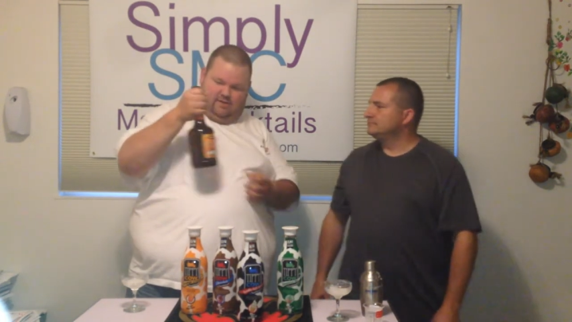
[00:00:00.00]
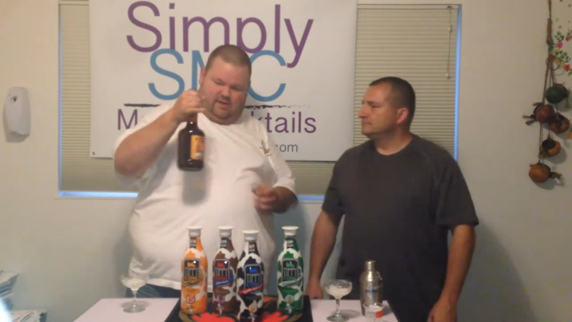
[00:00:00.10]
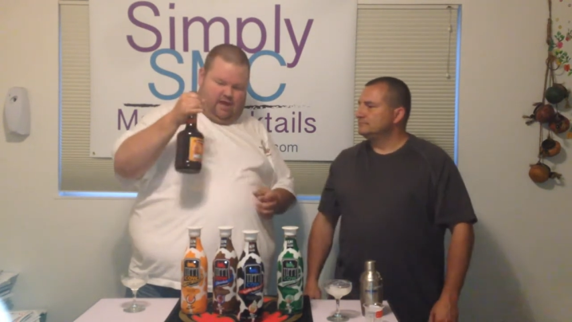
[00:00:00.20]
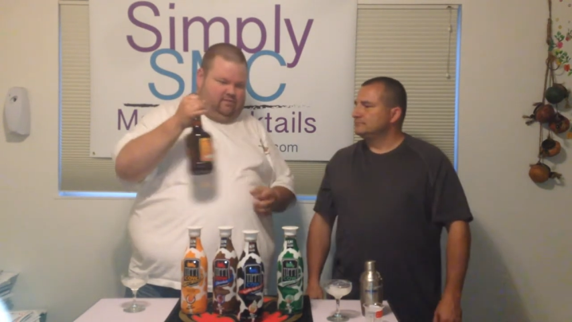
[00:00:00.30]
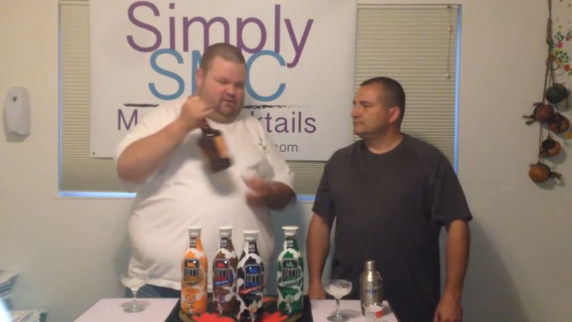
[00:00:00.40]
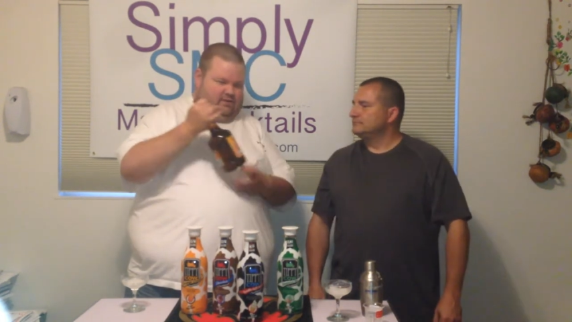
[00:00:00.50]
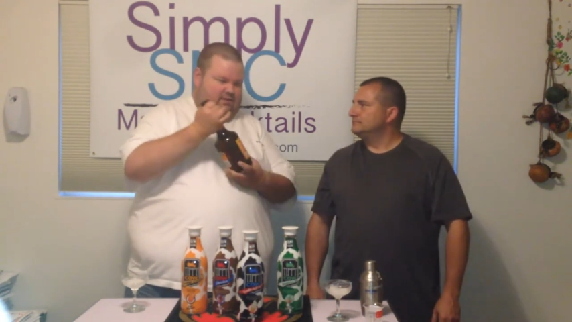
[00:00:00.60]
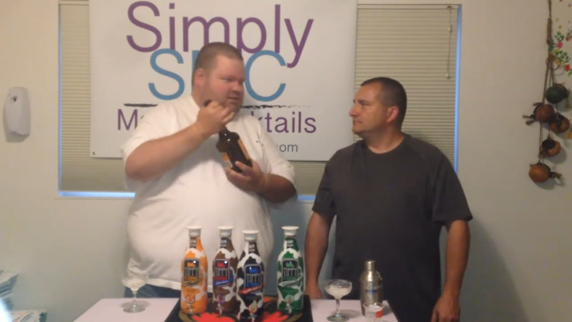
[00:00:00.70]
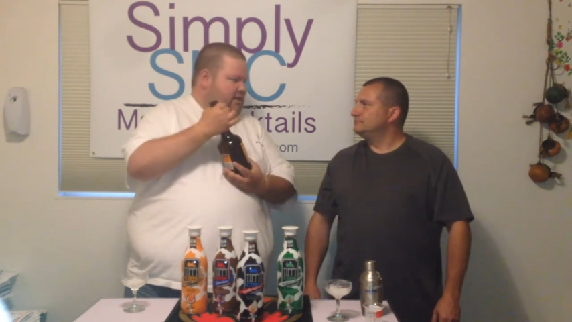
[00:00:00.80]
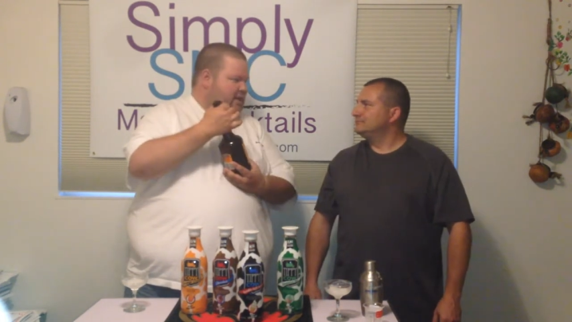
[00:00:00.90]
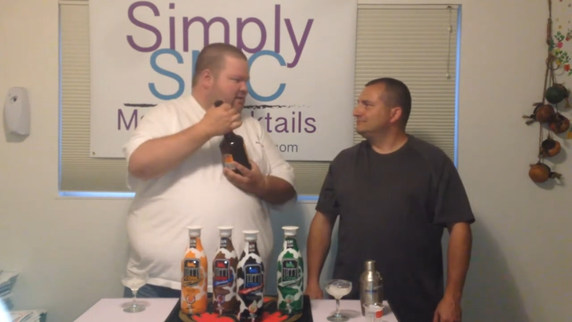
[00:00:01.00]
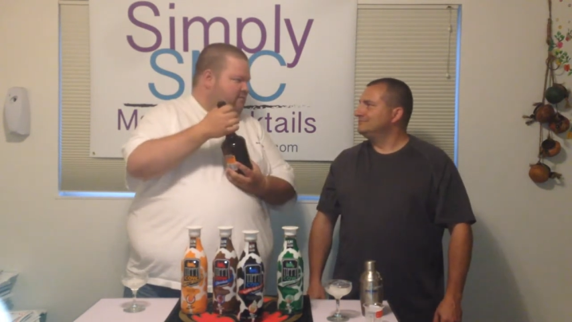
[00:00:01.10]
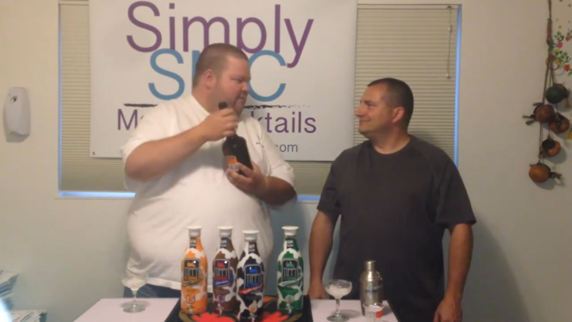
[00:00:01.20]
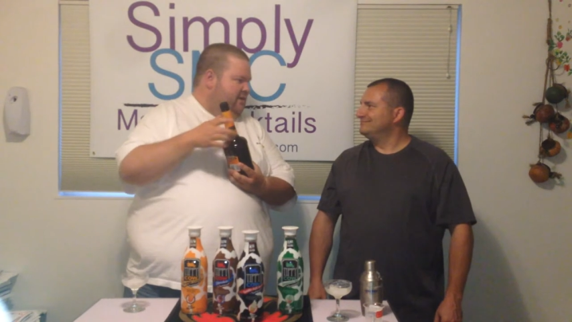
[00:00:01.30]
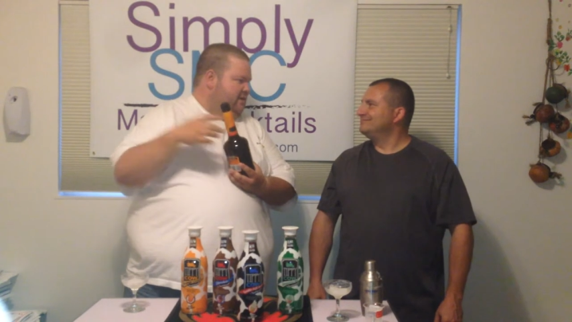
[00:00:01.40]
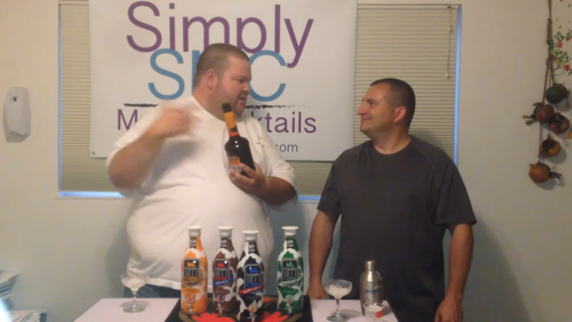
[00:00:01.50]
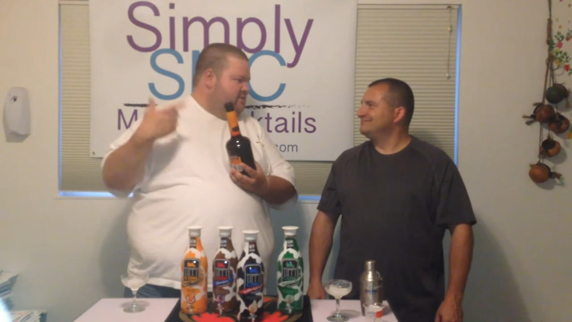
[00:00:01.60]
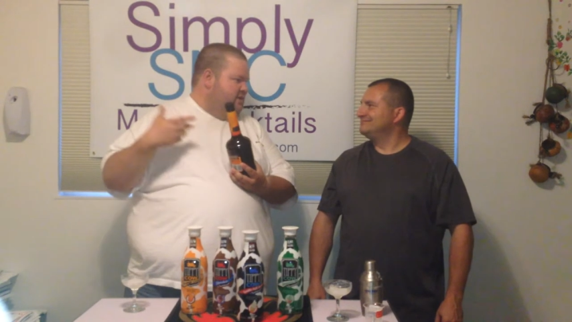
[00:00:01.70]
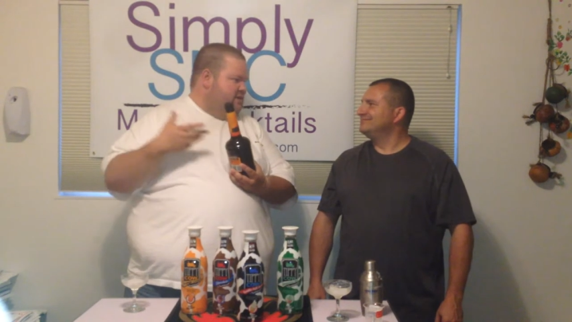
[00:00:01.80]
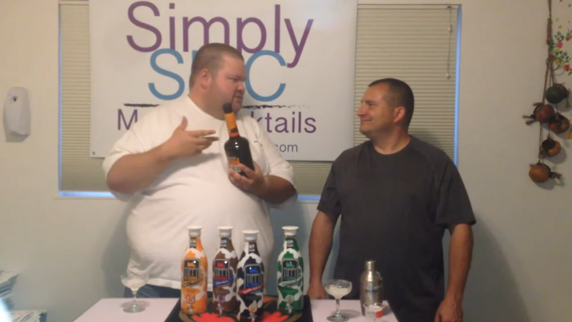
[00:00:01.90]
Speaker 1: I learned that now my
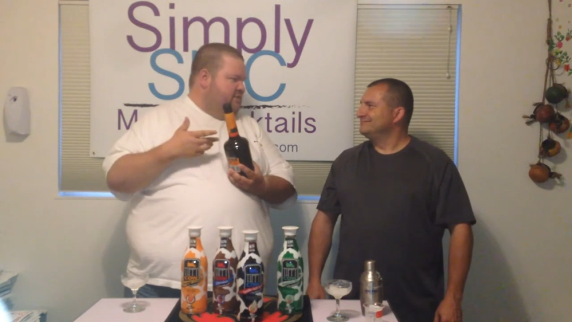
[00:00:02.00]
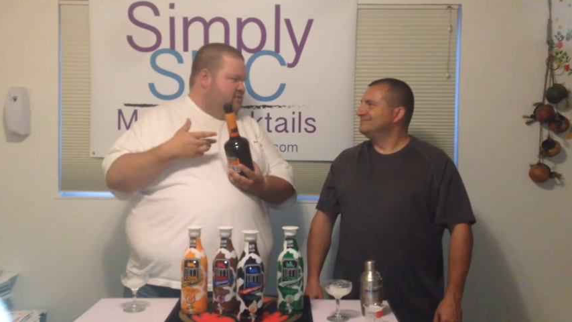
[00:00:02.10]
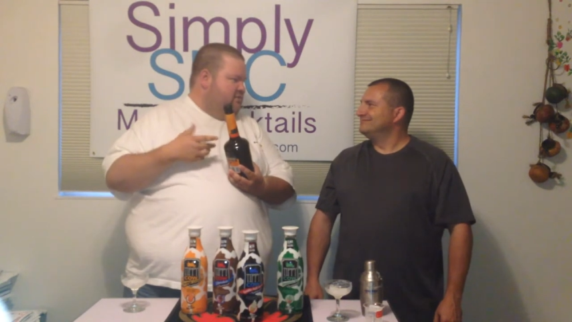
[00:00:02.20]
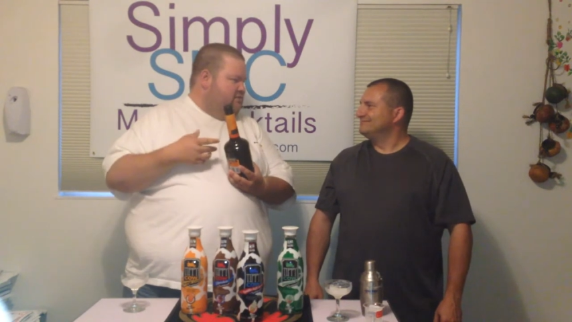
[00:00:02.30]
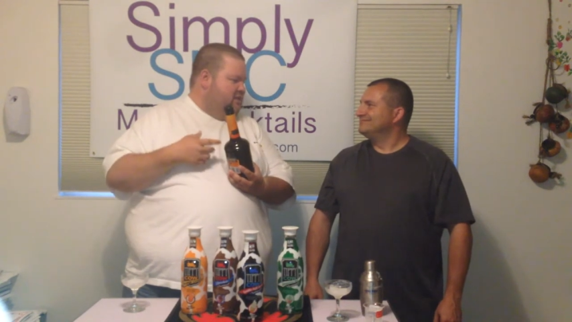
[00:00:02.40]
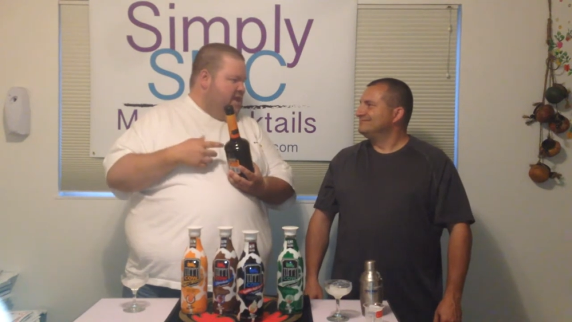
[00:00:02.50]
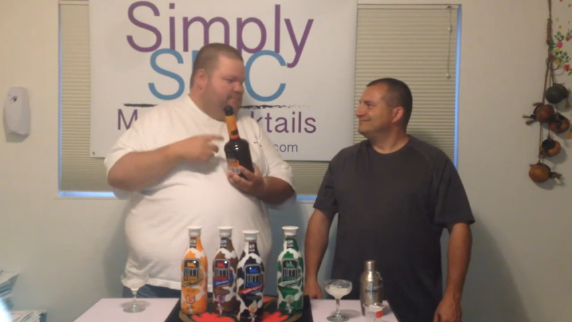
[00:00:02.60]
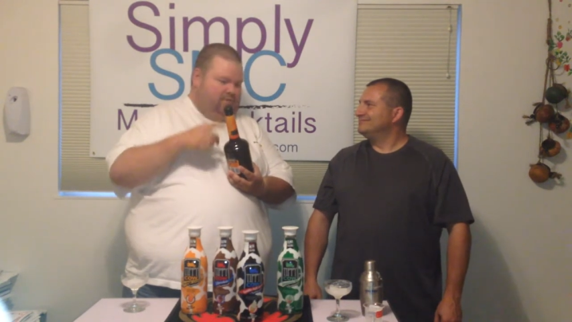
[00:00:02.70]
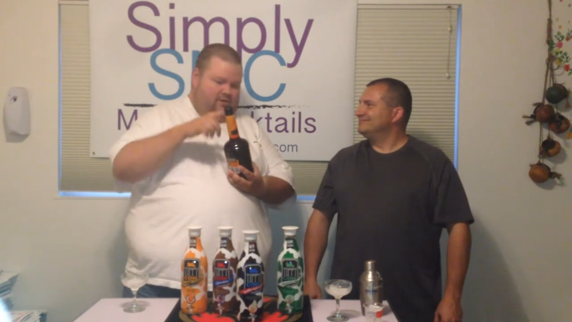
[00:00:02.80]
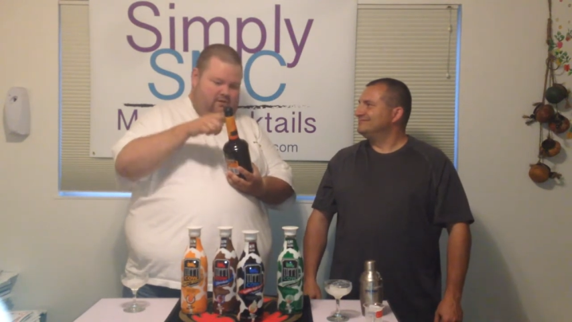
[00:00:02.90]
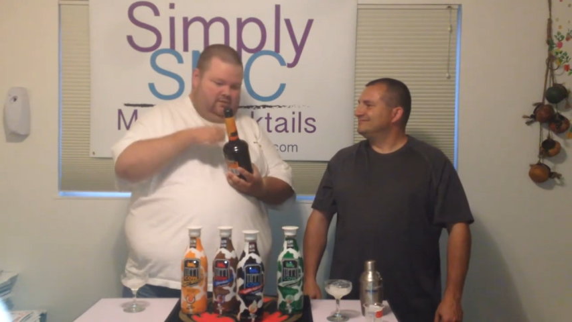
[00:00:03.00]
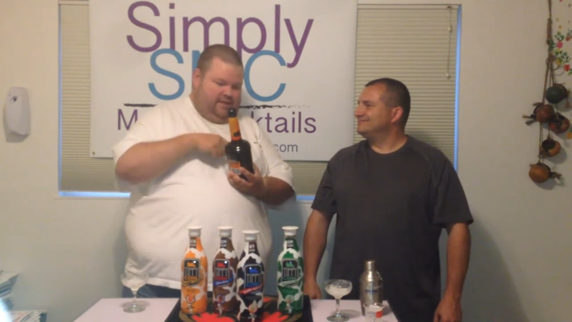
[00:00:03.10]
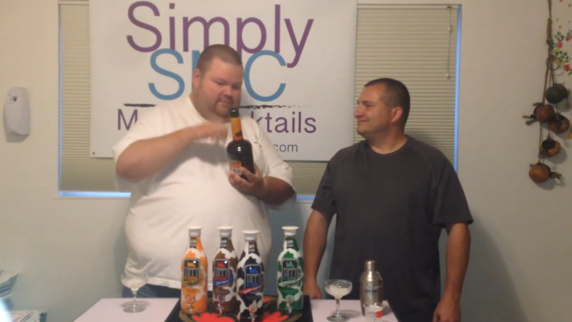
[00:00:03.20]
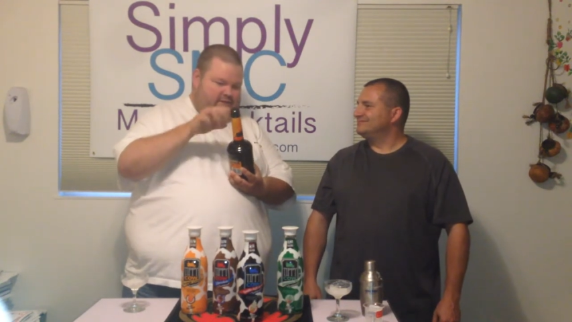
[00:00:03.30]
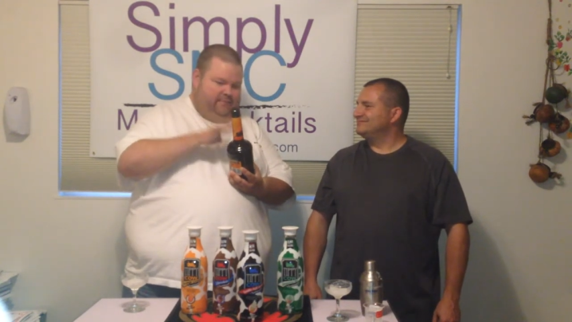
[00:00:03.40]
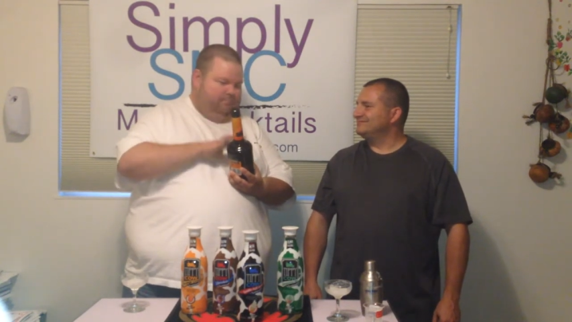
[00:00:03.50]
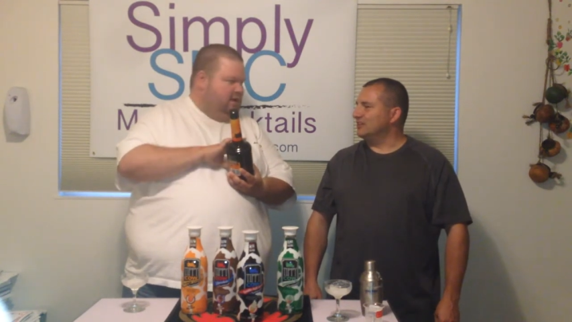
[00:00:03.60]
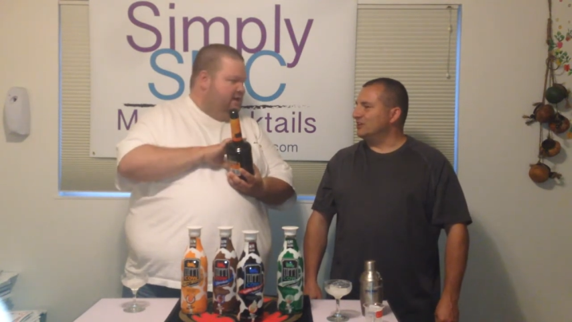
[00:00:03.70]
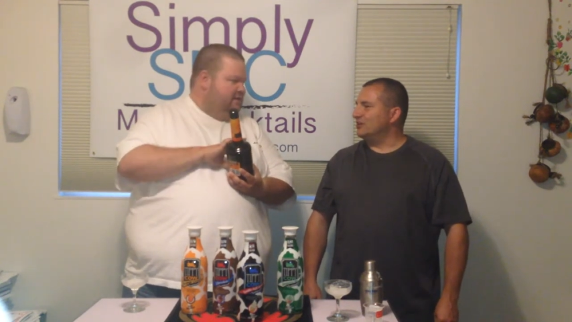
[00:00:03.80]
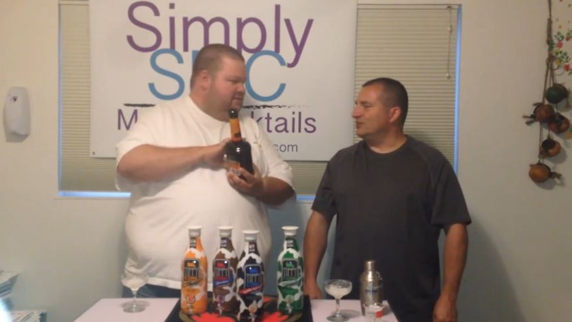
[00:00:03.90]
history and experience with DeKuyper labeling
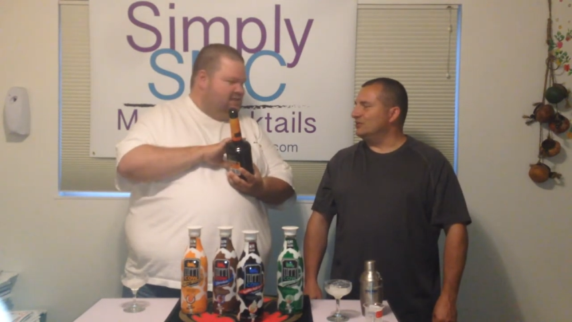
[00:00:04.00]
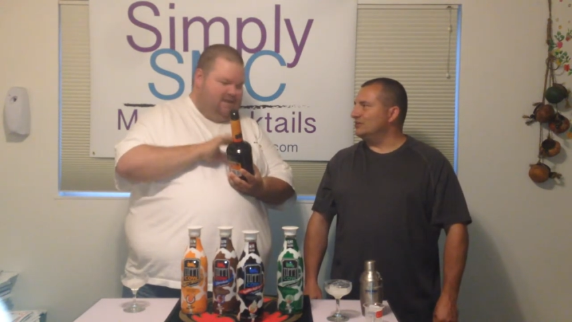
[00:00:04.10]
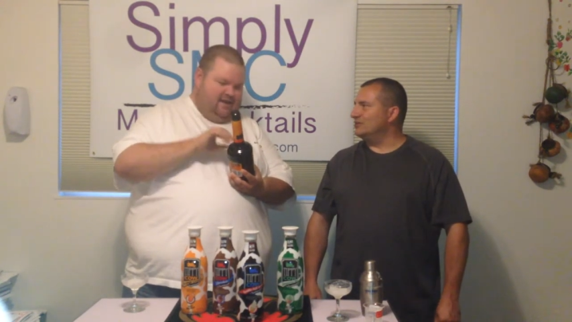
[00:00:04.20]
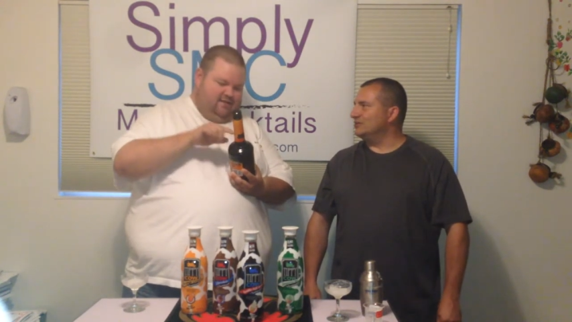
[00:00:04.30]
products oh.